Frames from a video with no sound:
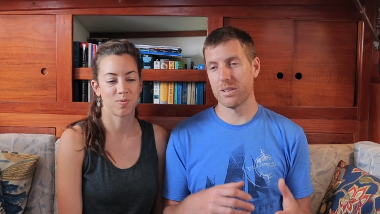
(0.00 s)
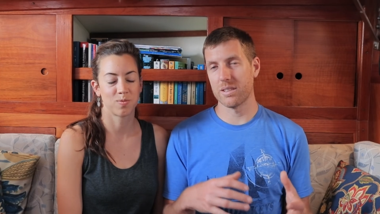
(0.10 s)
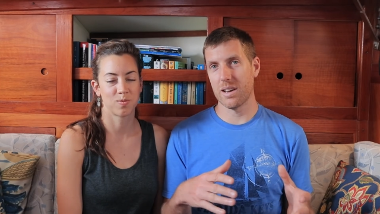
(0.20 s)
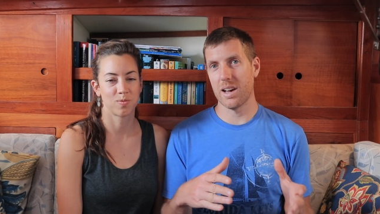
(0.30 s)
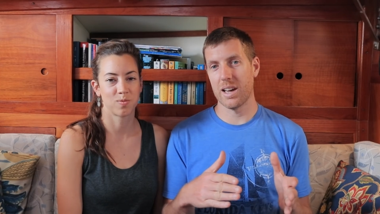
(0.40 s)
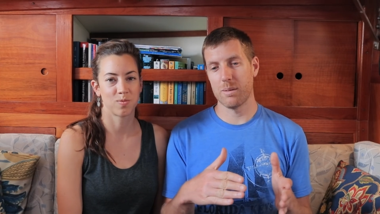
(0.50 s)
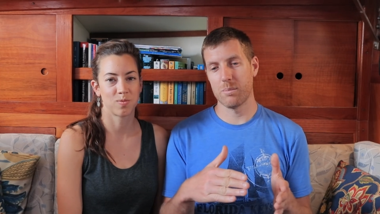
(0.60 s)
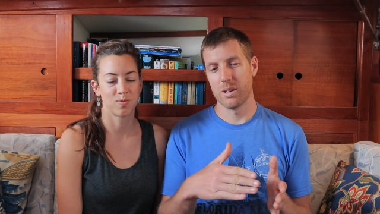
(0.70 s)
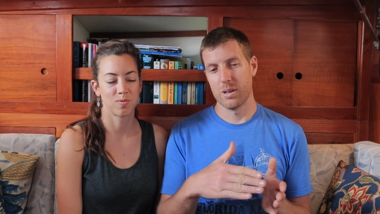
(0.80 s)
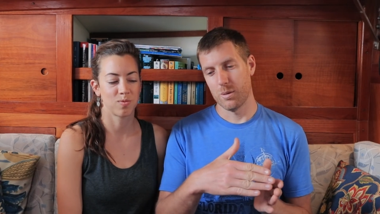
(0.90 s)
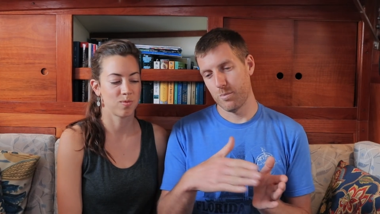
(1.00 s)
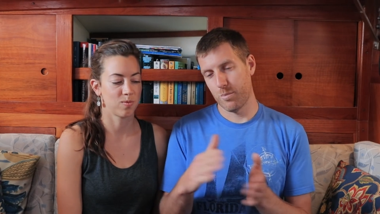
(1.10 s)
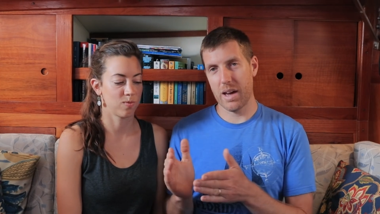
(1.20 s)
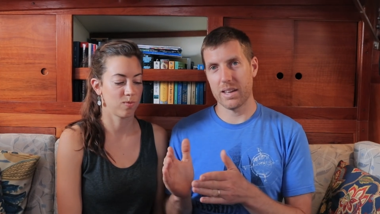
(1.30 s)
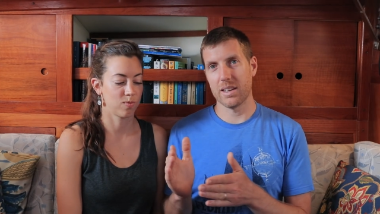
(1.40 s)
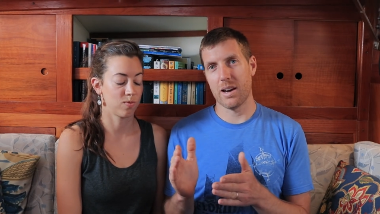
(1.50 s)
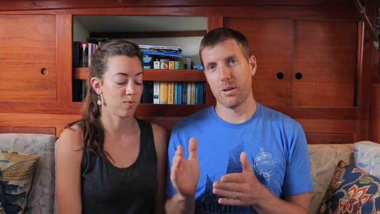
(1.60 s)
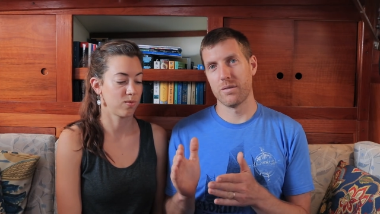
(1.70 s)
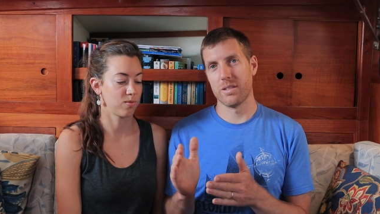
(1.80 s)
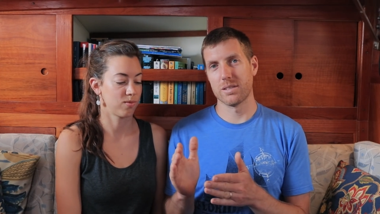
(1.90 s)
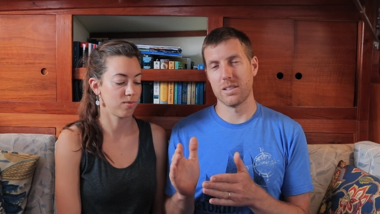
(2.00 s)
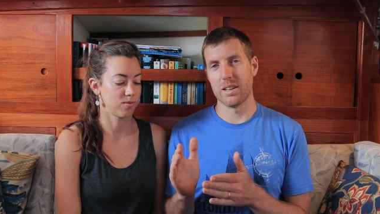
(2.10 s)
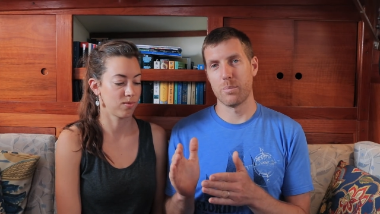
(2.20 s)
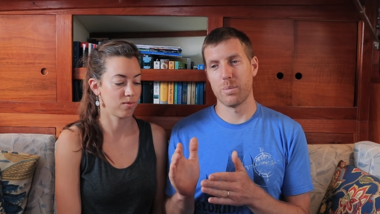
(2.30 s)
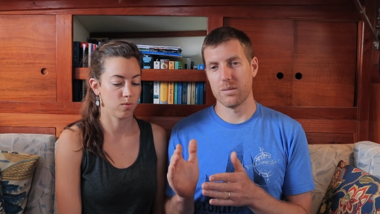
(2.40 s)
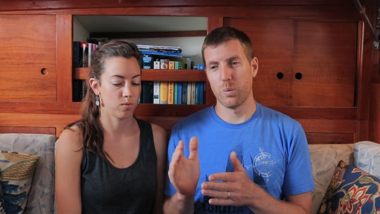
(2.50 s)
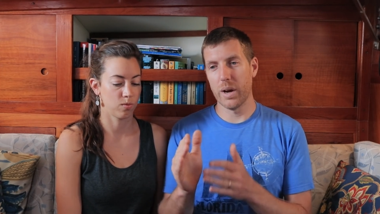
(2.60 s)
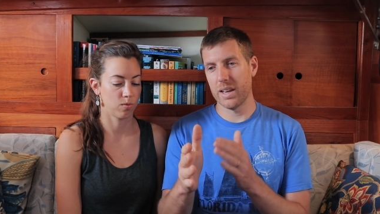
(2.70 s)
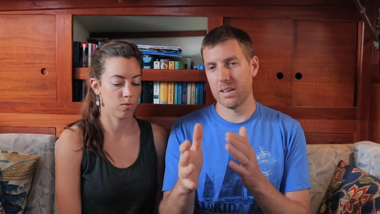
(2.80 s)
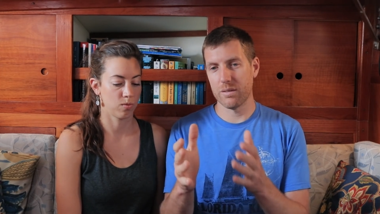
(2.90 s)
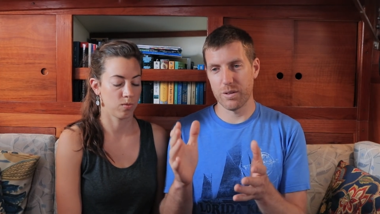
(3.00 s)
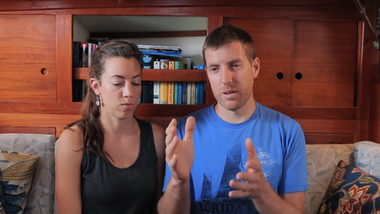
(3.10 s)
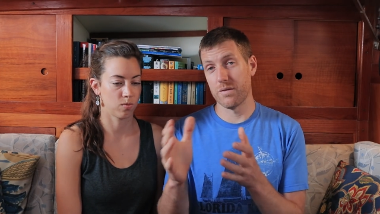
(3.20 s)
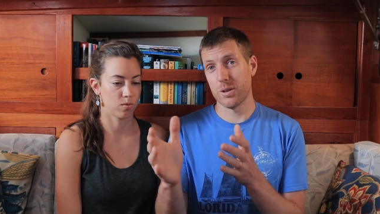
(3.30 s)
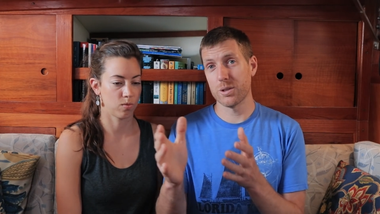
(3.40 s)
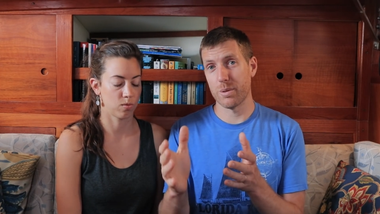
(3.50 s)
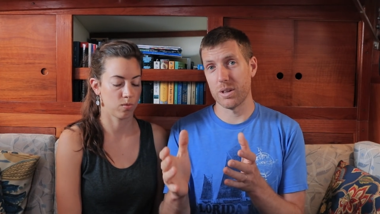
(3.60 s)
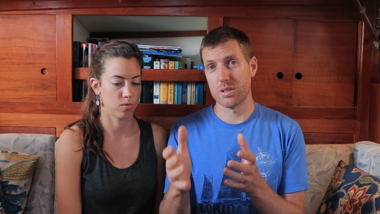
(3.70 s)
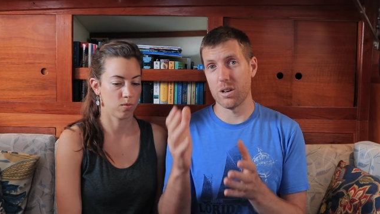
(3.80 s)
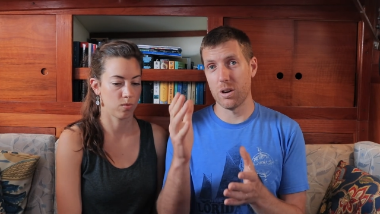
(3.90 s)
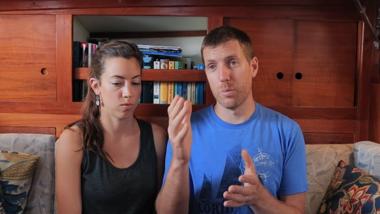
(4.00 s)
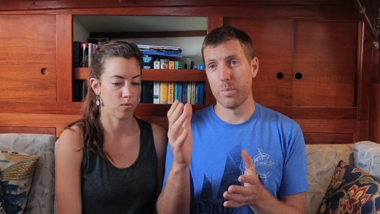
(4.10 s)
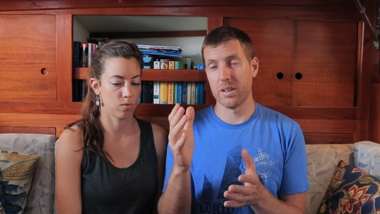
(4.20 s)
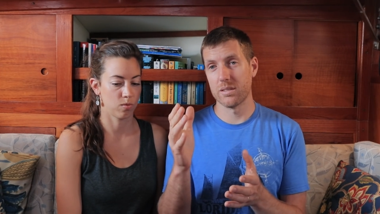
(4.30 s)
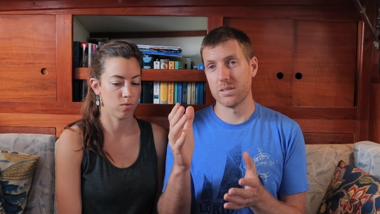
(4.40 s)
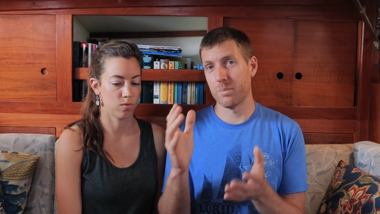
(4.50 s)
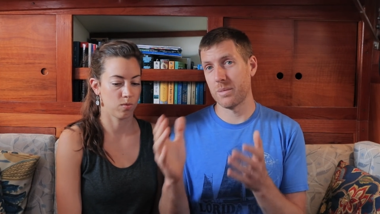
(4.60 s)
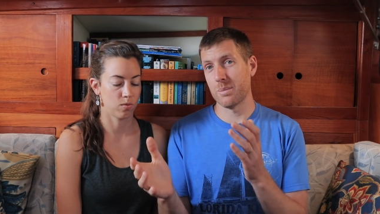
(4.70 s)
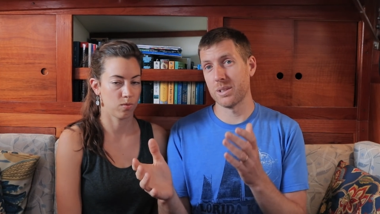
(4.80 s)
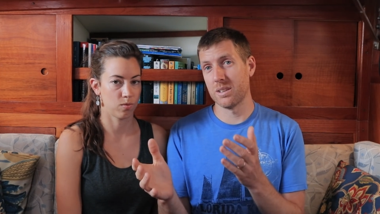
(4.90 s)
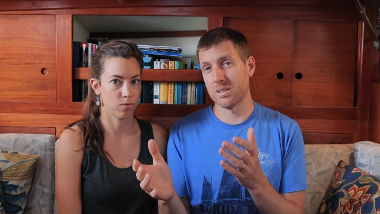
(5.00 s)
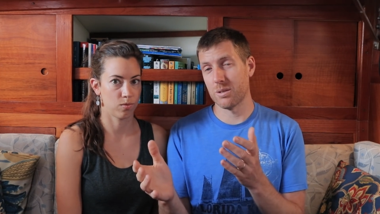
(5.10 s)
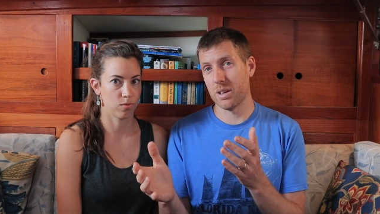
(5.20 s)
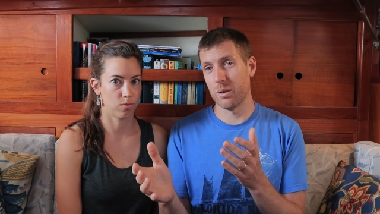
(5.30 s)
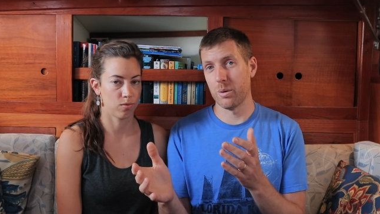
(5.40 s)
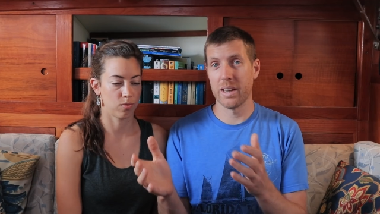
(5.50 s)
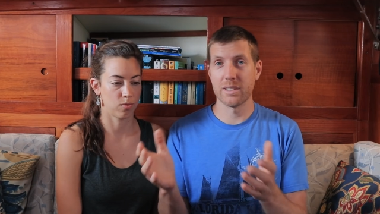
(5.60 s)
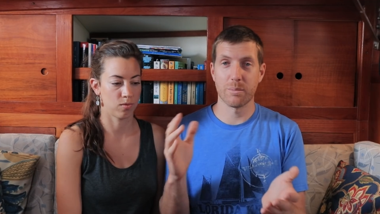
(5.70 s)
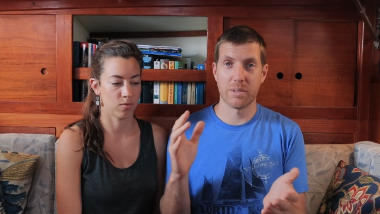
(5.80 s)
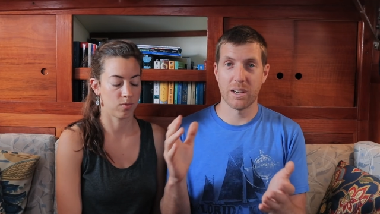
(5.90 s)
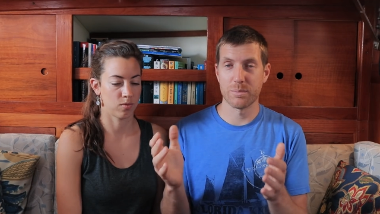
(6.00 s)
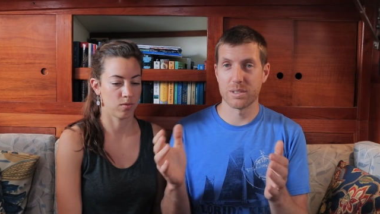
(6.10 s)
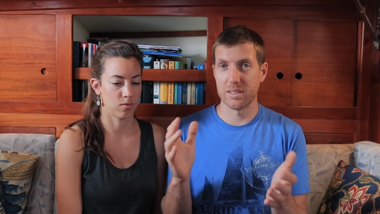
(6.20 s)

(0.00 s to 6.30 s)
Speaker 1: to time backing out of the slip, waiting for the first bridge to open. Sometimes he does it right away. Sometimes